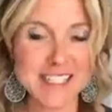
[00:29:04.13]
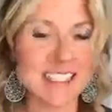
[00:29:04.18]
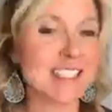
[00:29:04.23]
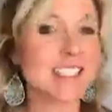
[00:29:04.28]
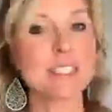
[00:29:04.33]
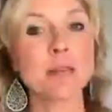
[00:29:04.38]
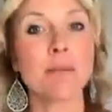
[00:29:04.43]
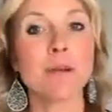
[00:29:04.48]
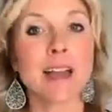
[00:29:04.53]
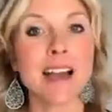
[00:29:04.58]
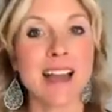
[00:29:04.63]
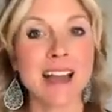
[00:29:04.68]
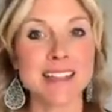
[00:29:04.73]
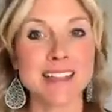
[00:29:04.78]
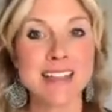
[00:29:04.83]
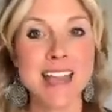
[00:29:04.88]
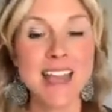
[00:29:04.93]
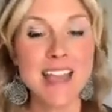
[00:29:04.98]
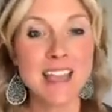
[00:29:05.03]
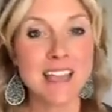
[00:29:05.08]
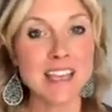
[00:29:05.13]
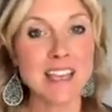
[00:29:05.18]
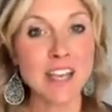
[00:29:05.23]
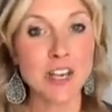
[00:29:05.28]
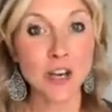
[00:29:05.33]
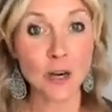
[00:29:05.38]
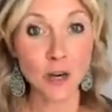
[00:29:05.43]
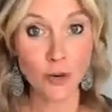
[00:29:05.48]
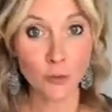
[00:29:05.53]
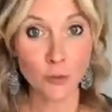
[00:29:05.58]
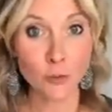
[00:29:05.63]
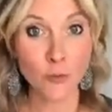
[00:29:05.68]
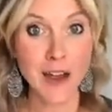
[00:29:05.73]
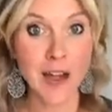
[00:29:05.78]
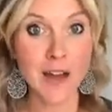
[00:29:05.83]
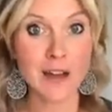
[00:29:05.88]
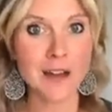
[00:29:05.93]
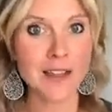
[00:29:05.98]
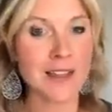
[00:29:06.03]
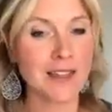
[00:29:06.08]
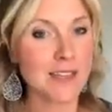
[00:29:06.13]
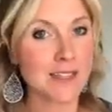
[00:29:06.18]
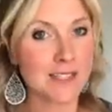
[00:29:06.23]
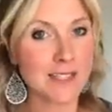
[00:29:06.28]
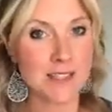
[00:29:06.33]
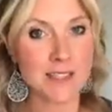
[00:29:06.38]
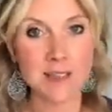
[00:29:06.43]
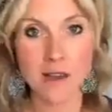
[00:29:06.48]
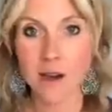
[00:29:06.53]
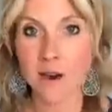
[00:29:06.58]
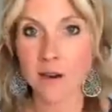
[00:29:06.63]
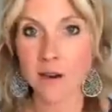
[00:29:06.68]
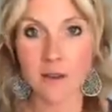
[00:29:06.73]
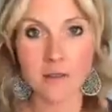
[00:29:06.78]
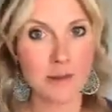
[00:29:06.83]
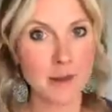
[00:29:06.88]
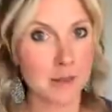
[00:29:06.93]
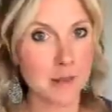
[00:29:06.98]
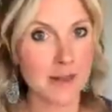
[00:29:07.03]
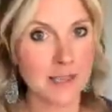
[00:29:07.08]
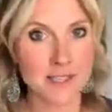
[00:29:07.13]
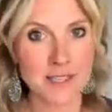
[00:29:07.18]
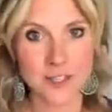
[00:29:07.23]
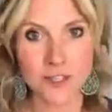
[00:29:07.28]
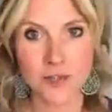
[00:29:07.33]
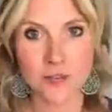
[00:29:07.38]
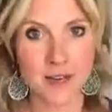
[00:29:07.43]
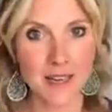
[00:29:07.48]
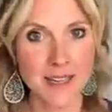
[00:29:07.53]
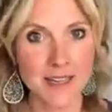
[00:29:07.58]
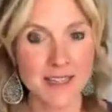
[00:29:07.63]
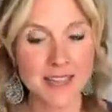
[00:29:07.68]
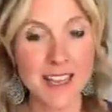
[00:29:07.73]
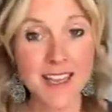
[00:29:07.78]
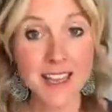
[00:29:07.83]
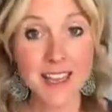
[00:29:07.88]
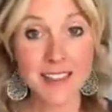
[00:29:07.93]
This applies year round. And this is the heart of my message, you guys.